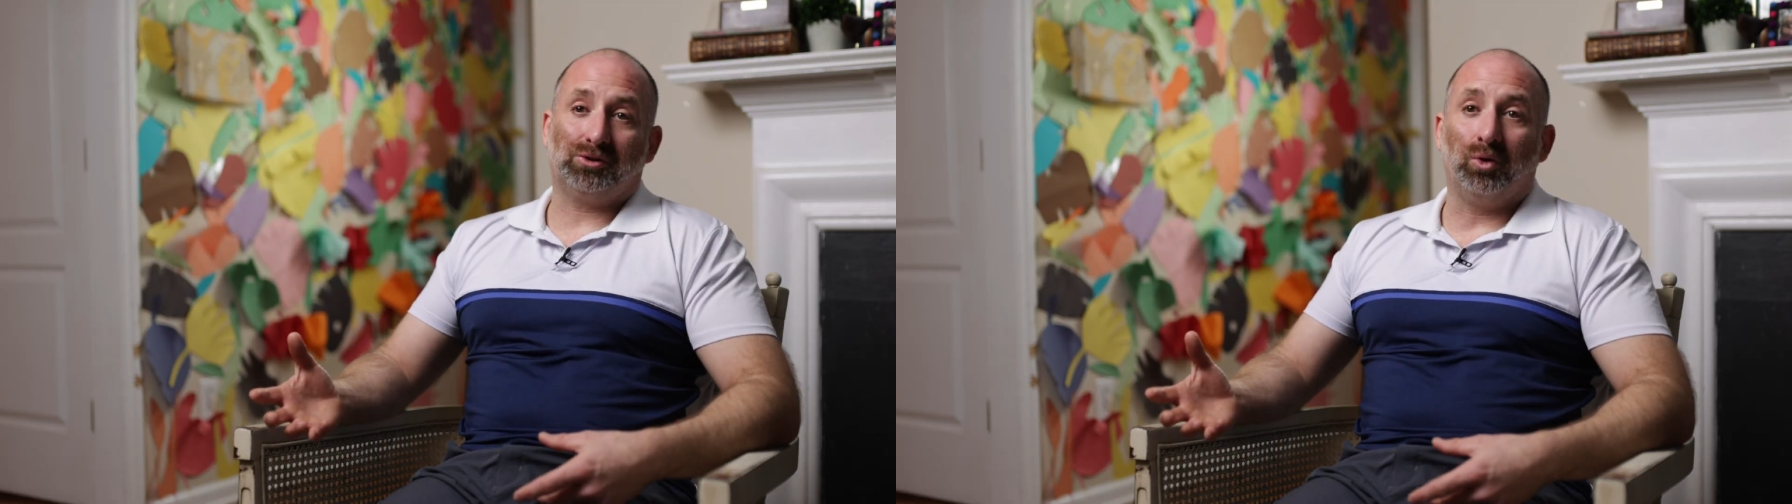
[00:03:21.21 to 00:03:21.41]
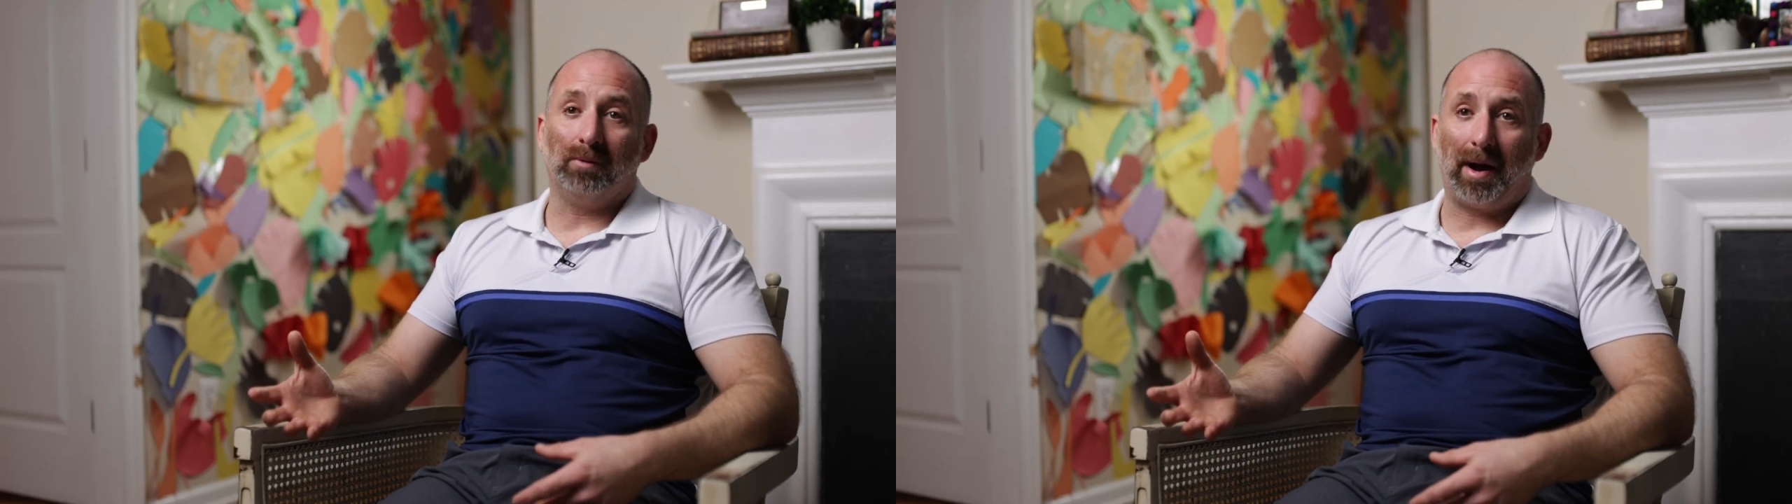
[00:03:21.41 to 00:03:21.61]

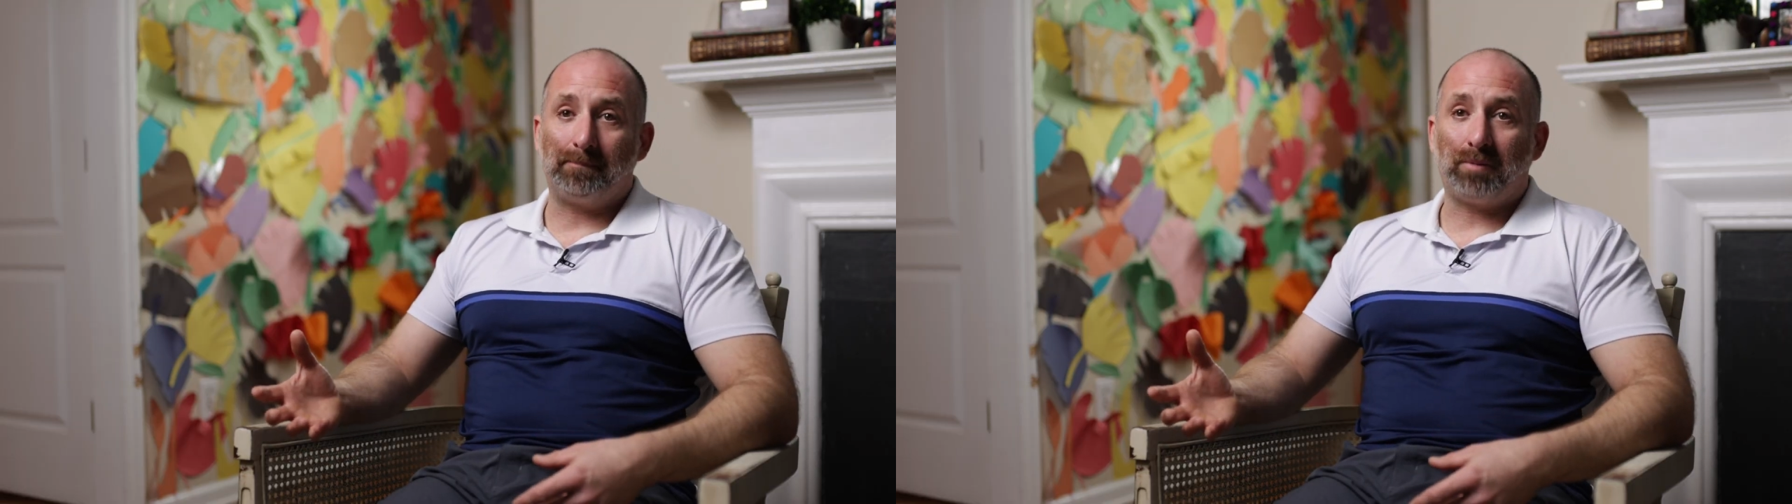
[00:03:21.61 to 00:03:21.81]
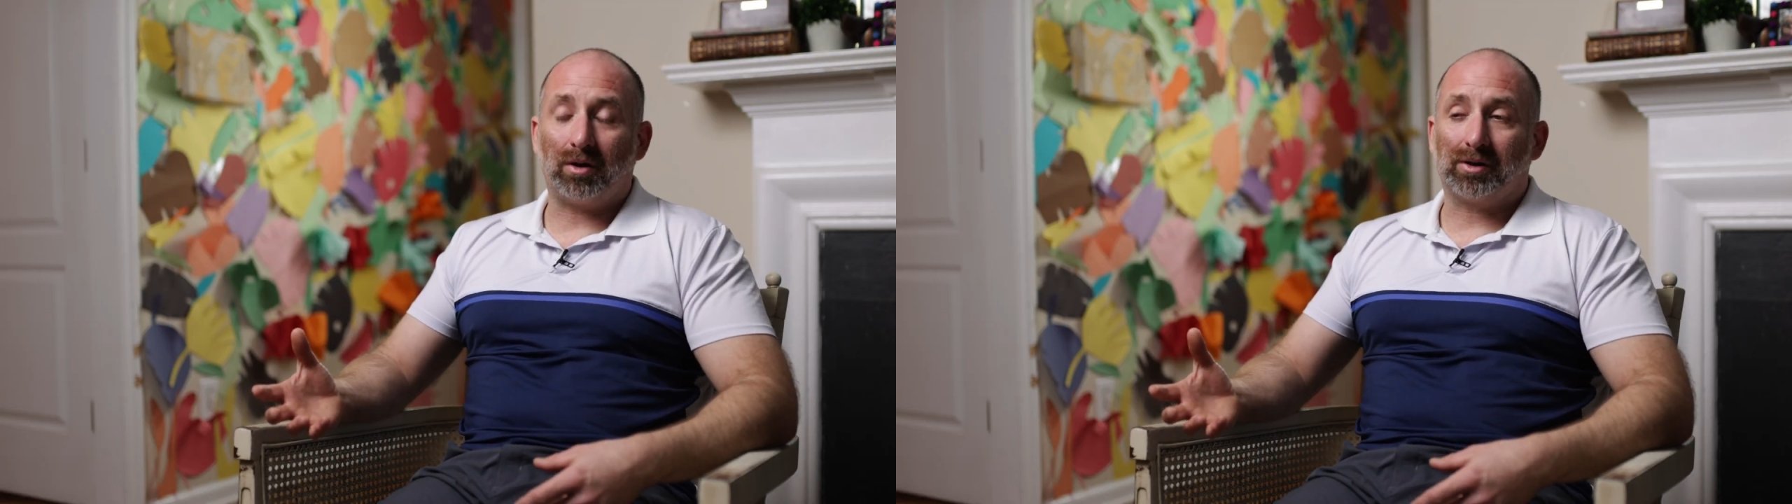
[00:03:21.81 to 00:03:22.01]
doing my
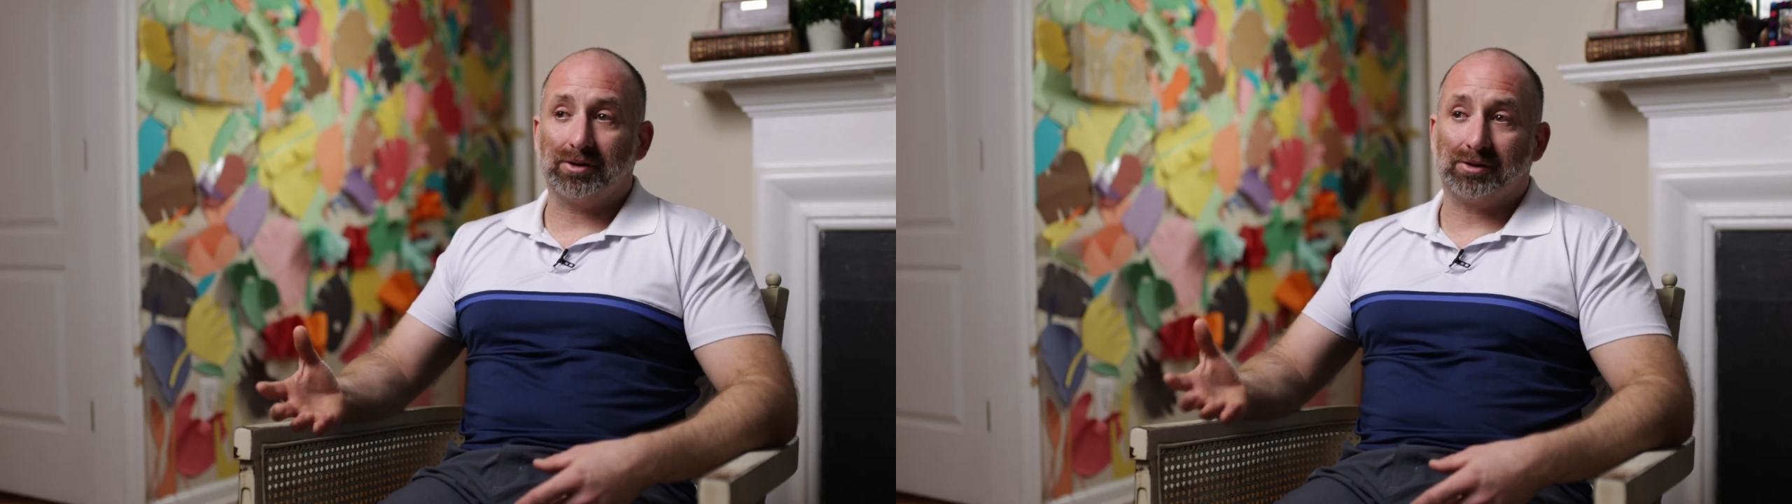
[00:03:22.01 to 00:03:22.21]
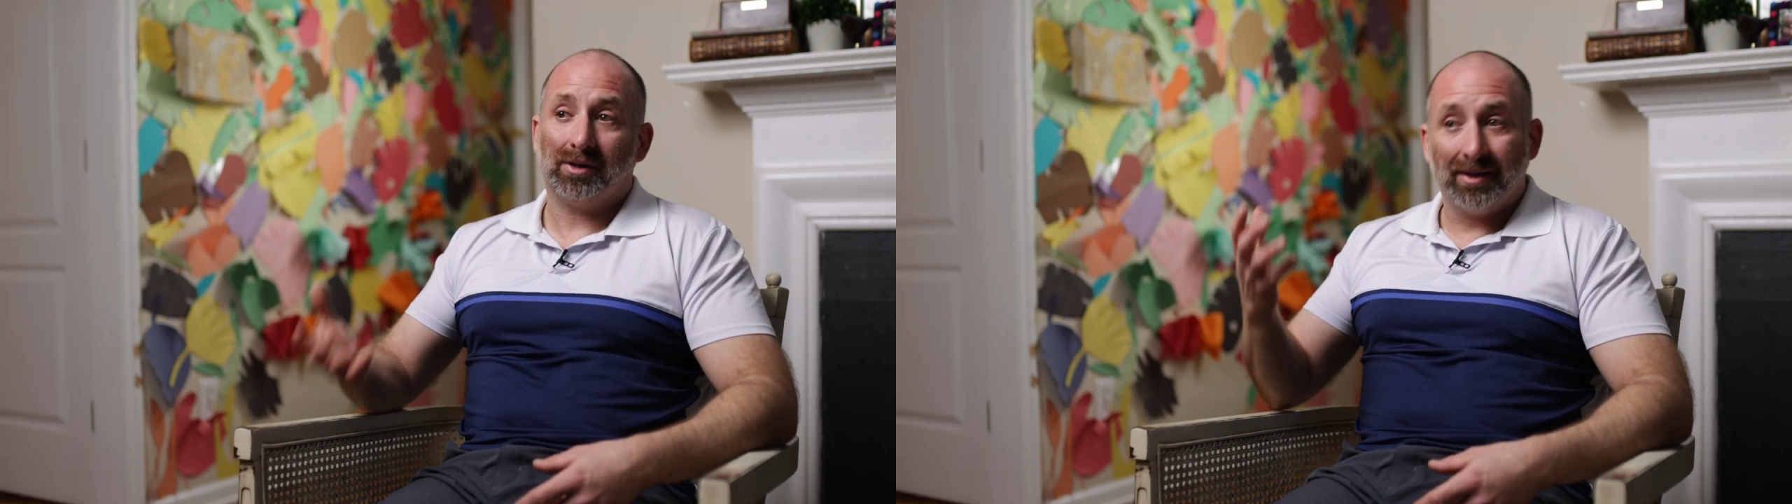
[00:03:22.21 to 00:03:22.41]
part because,